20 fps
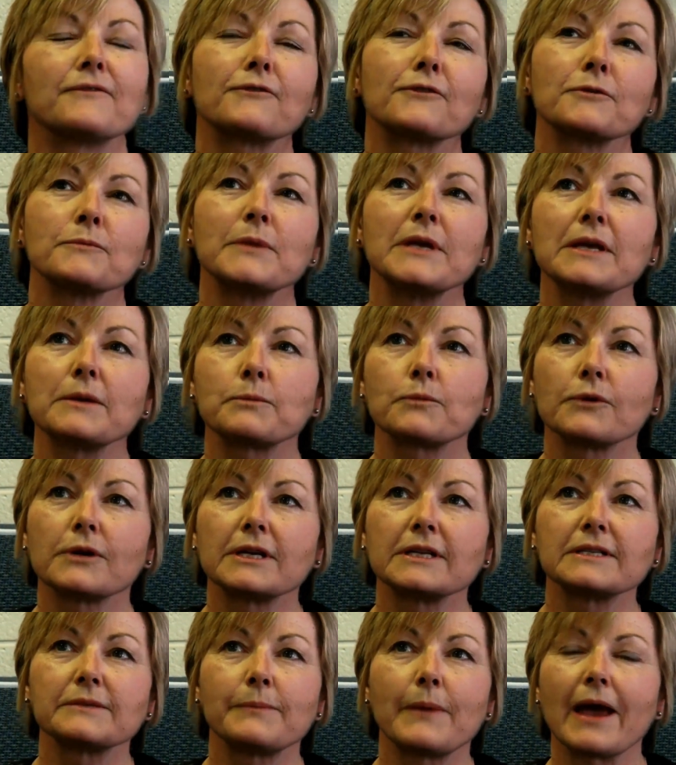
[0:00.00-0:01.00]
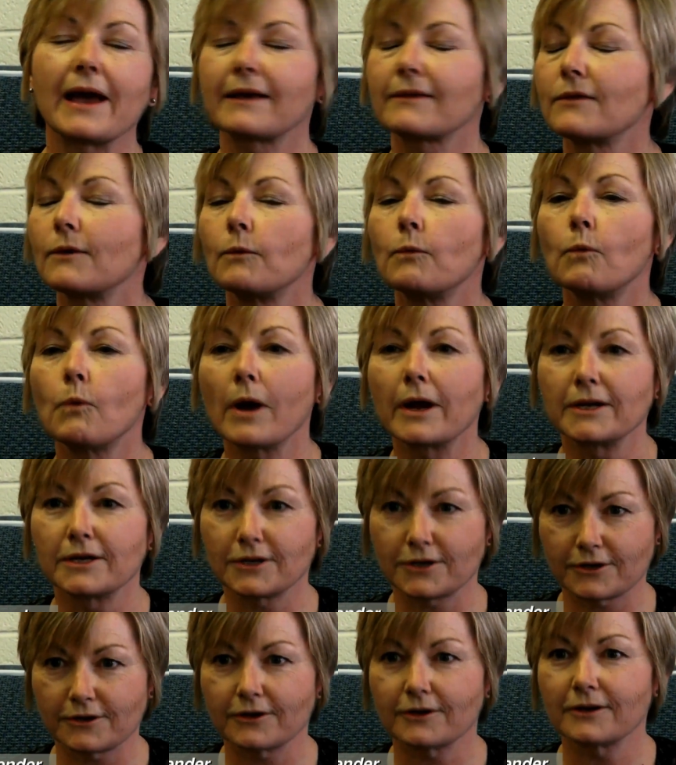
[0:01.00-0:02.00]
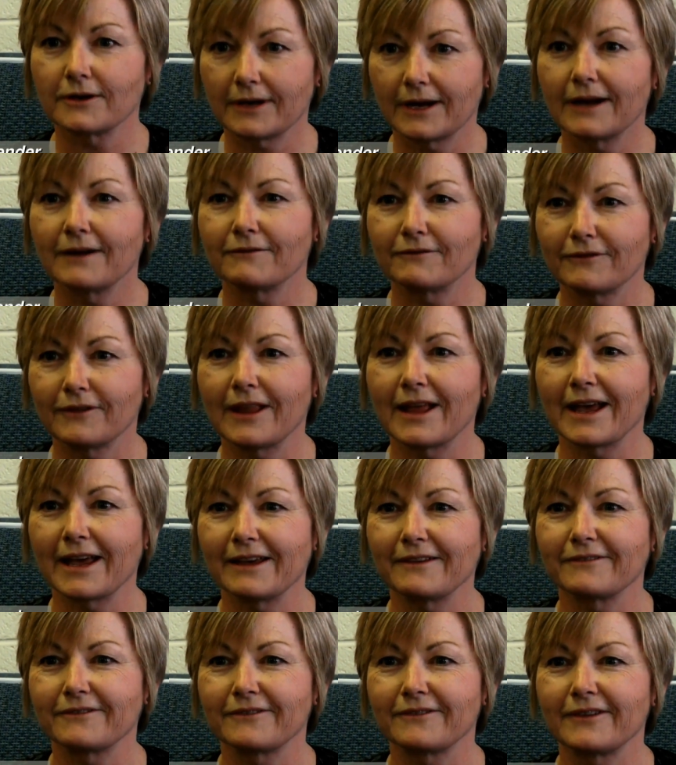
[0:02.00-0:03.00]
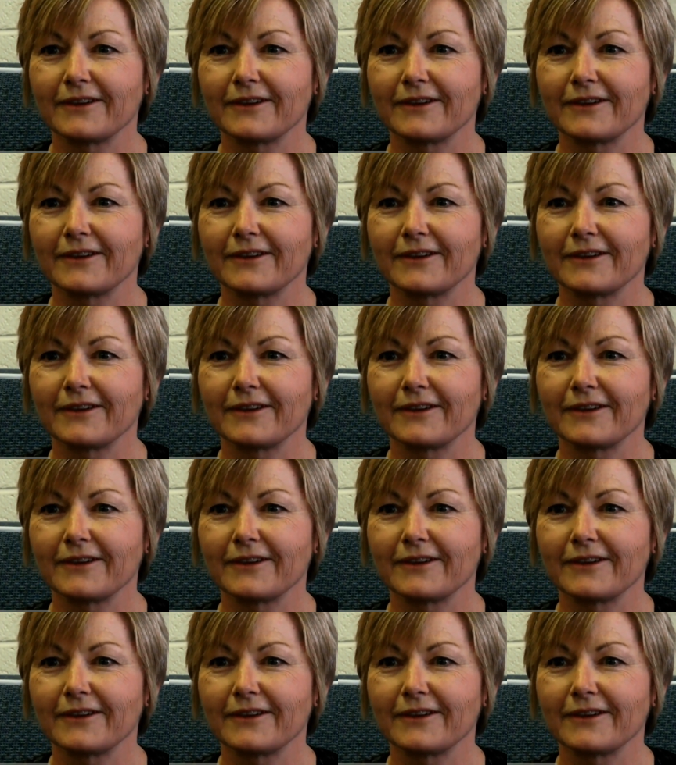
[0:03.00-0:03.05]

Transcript: For me, it brings back the wonder of life.